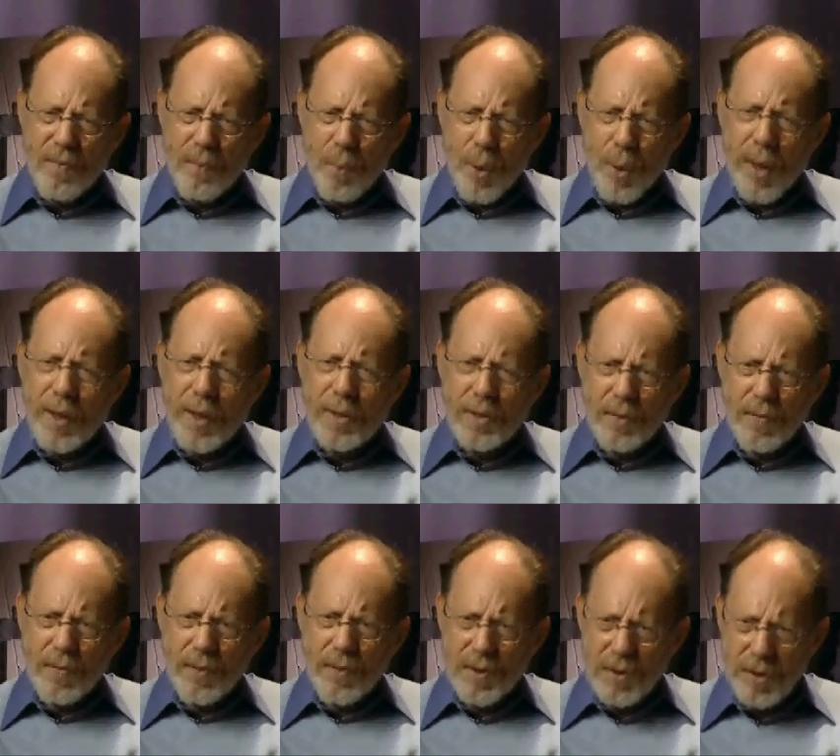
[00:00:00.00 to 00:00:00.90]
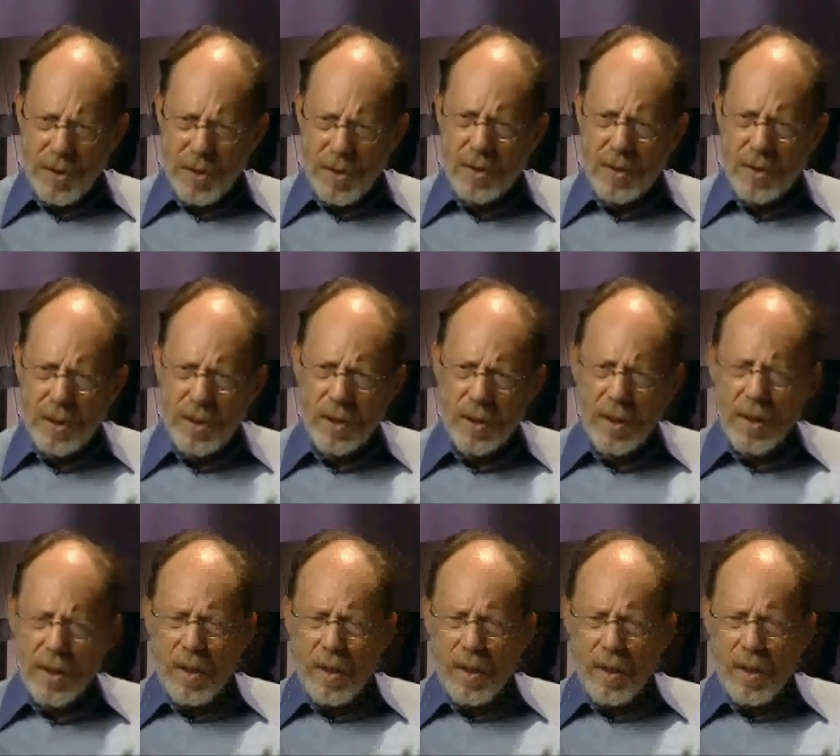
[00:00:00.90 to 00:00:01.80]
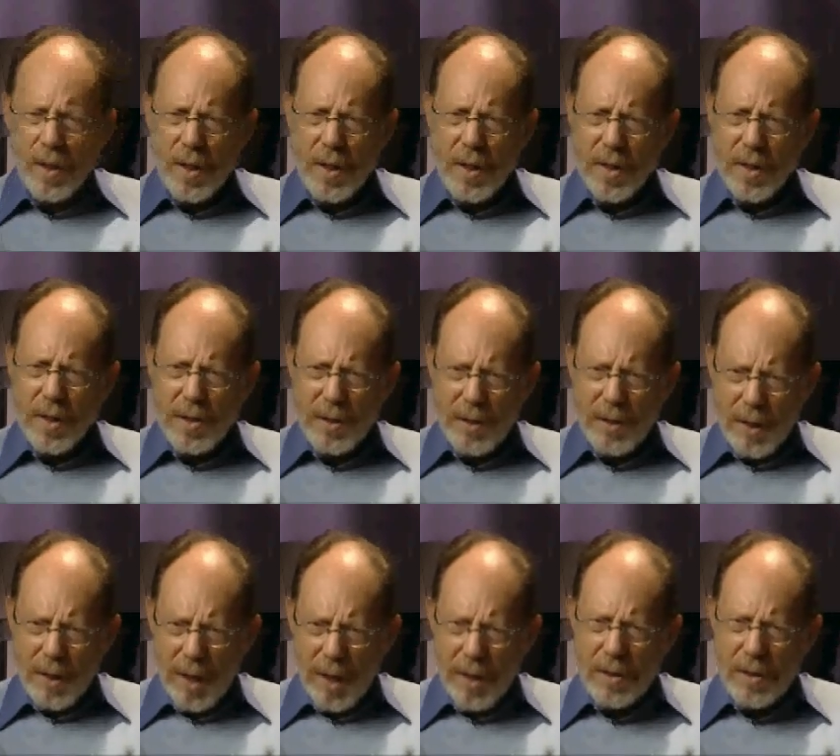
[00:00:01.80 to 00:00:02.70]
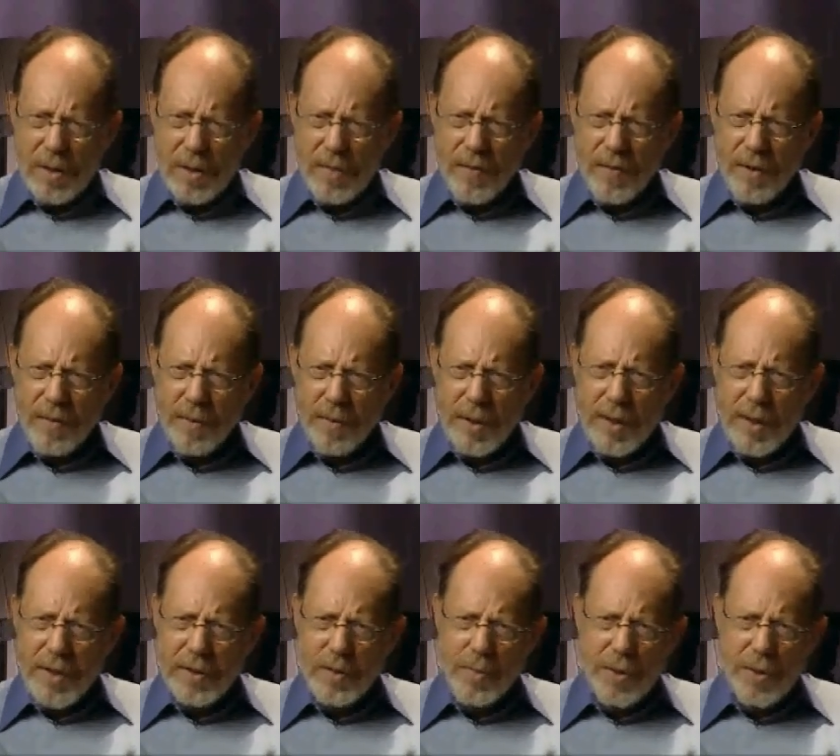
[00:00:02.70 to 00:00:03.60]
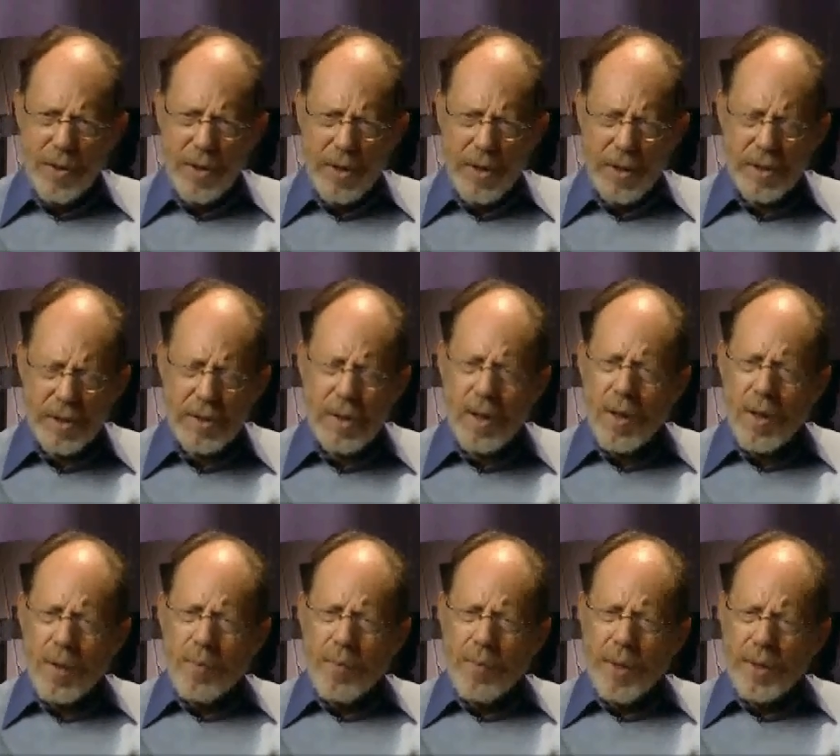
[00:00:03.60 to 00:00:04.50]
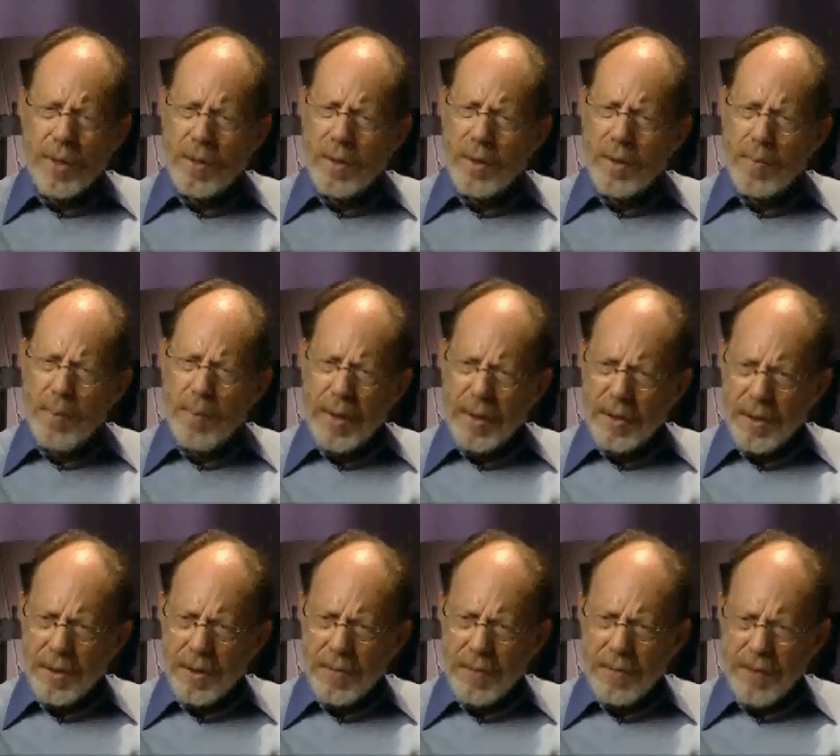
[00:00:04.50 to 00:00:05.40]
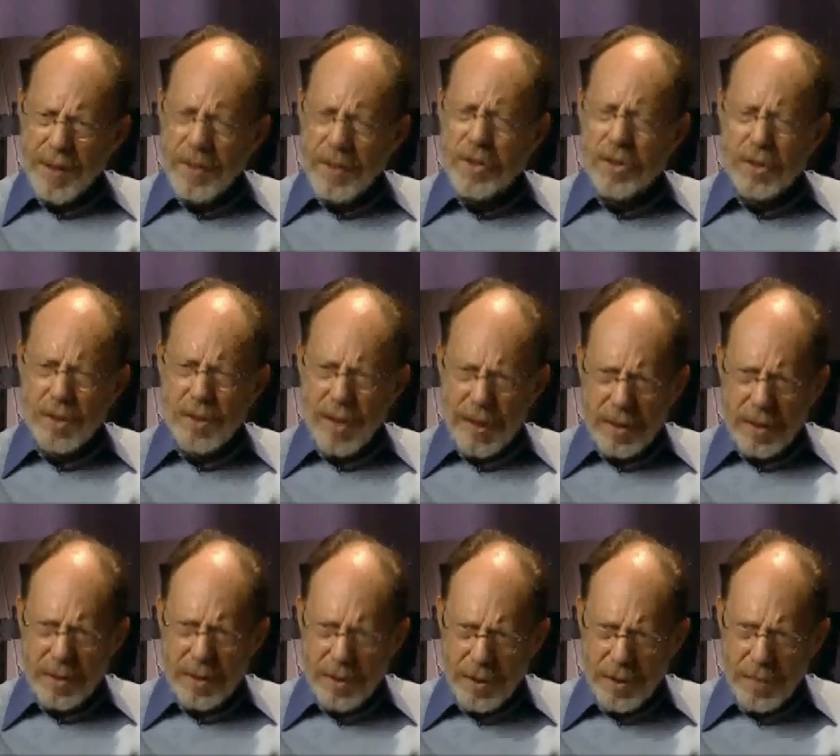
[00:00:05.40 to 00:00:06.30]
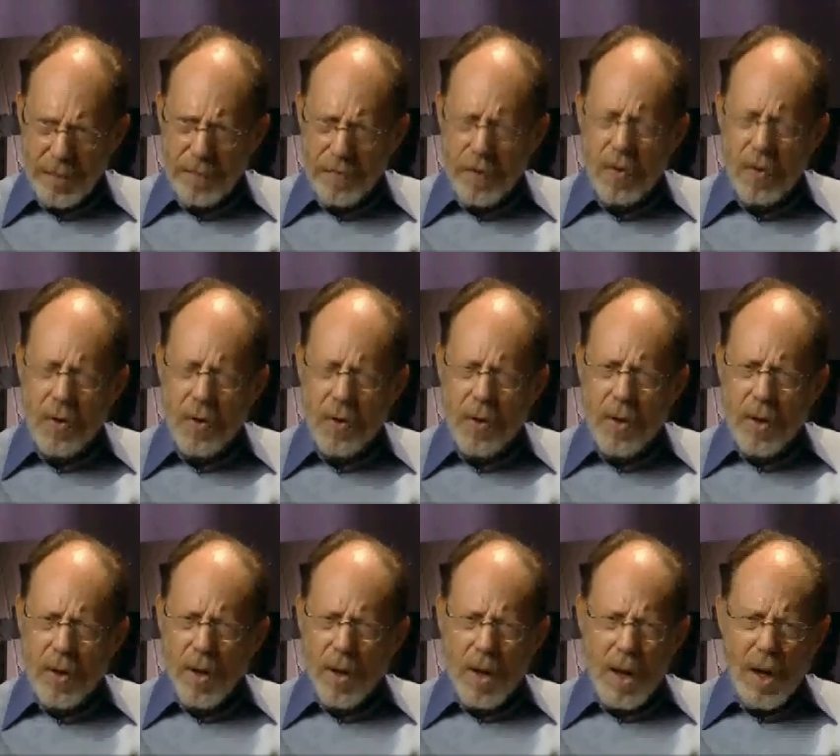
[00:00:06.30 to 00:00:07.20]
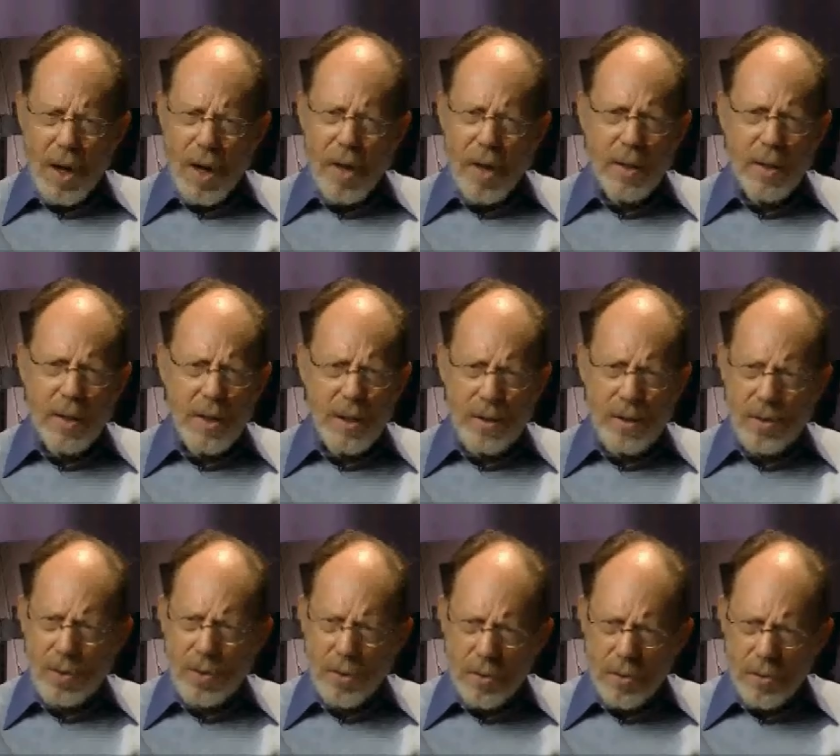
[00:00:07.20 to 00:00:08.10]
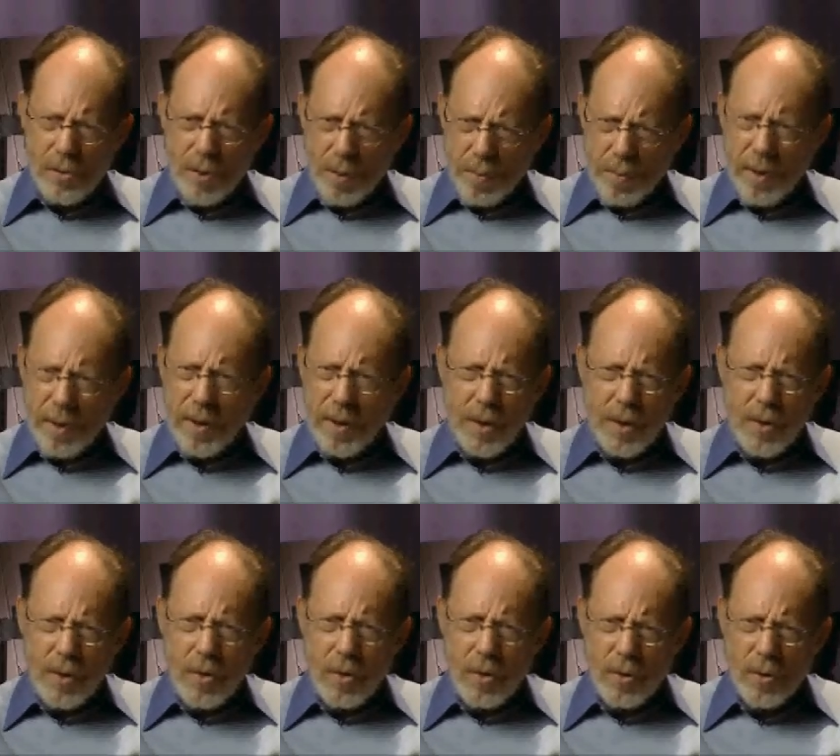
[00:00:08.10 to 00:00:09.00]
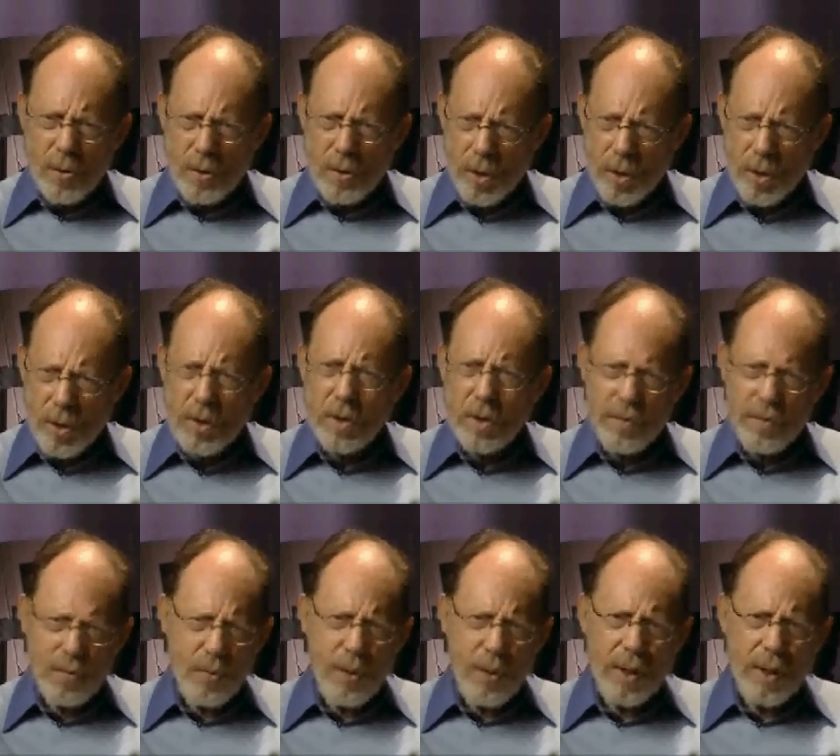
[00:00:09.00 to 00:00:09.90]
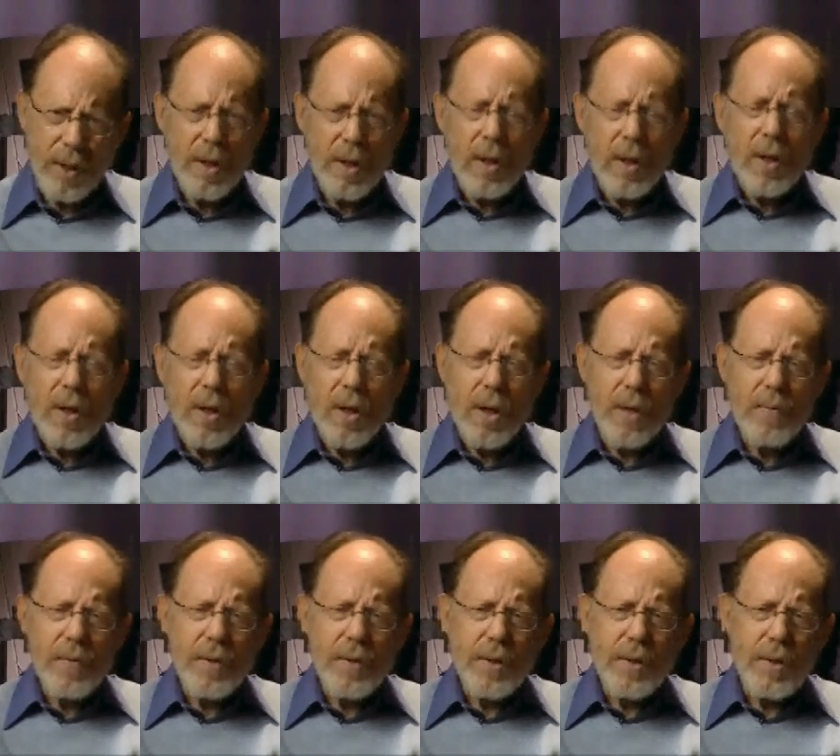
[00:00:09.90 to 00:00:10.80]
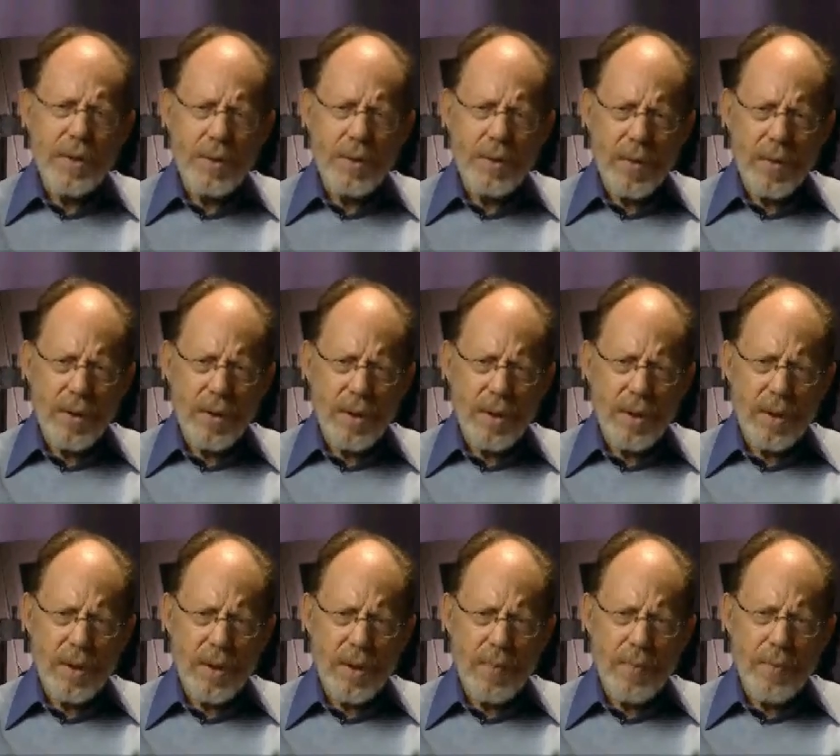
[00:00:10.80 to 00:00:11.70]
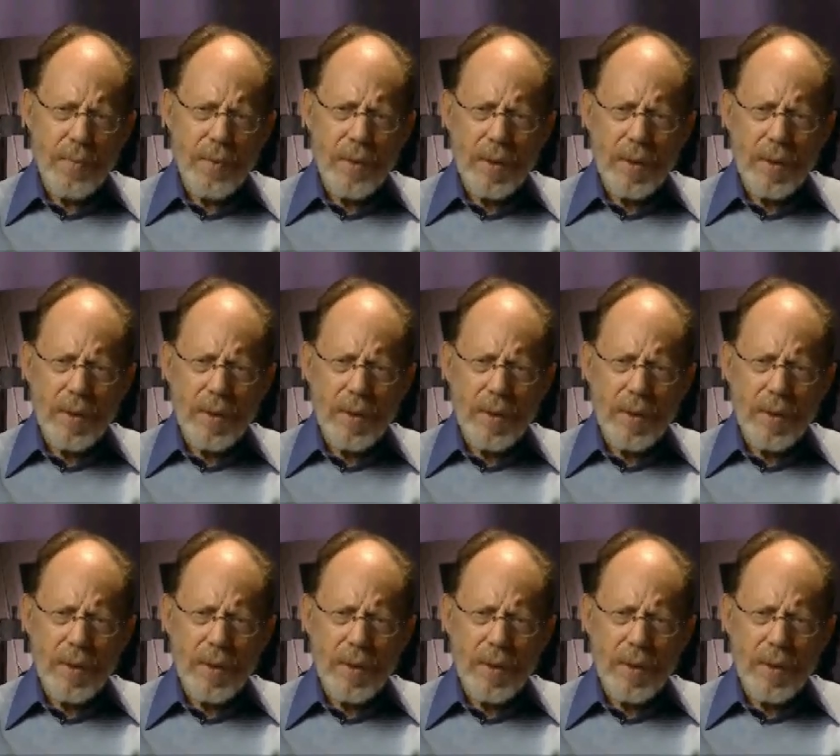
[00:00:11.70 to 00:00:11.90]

ways of resisting uh, currently available antibiotics. But bacteriophages like T four are a completely alternative way of dealing with um,